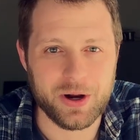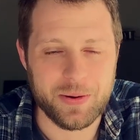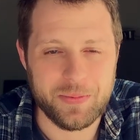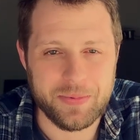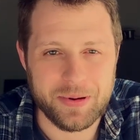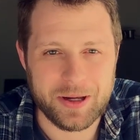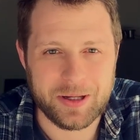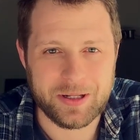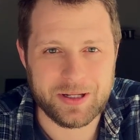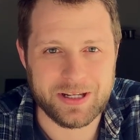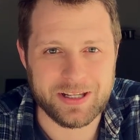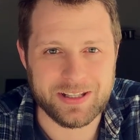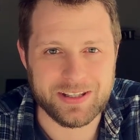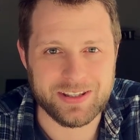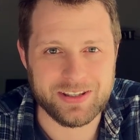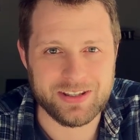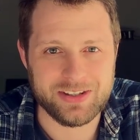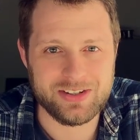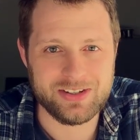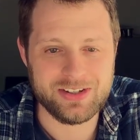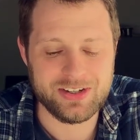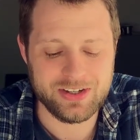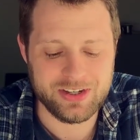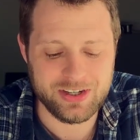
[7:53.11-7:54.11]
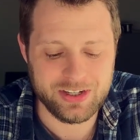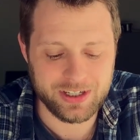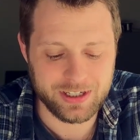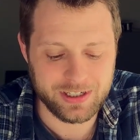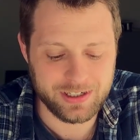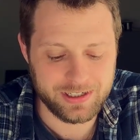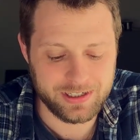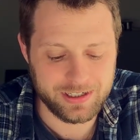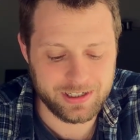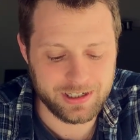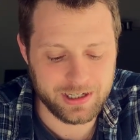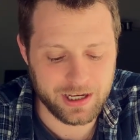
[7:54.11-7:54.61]
opinions
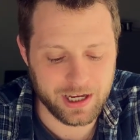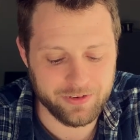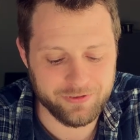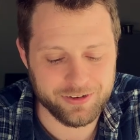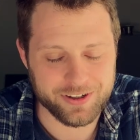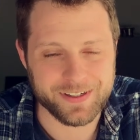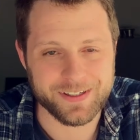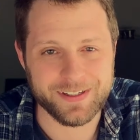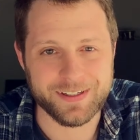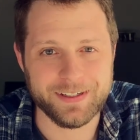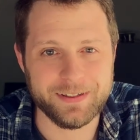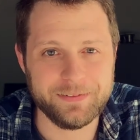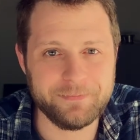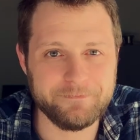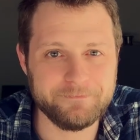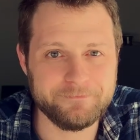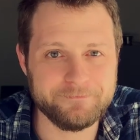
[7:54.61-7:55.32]
coveted,